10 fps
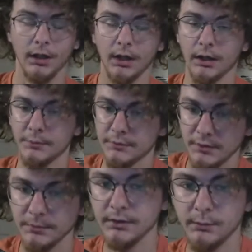You
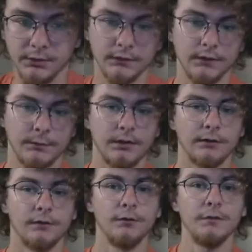typically want your
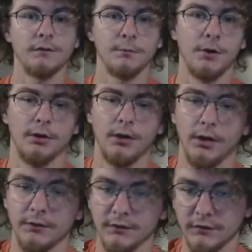subtitles to be smaller
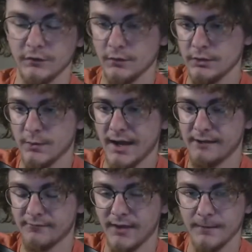just so that you
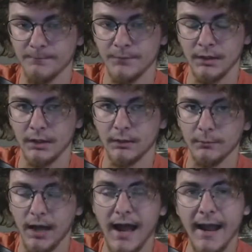have that
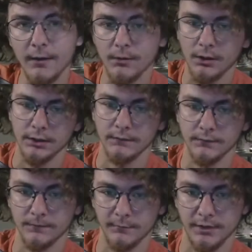hierarchy of
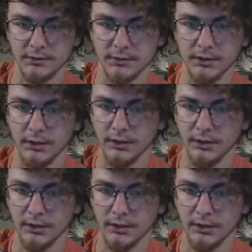information.